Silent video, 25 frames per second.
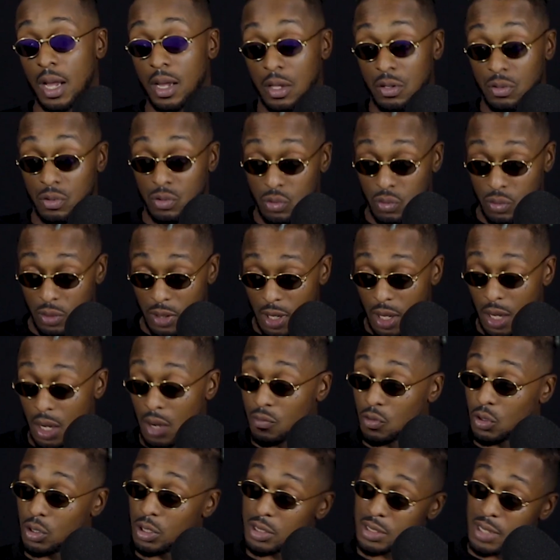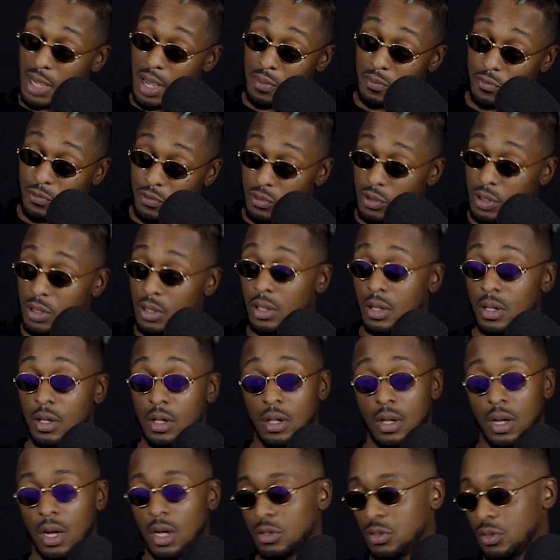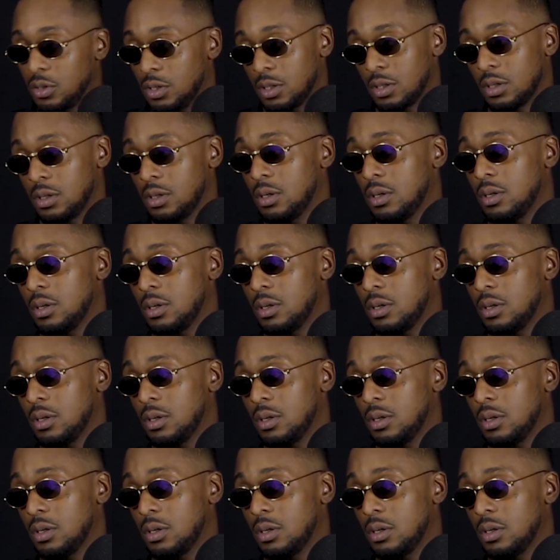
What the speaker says: can do it and I've got the time for it, I do it.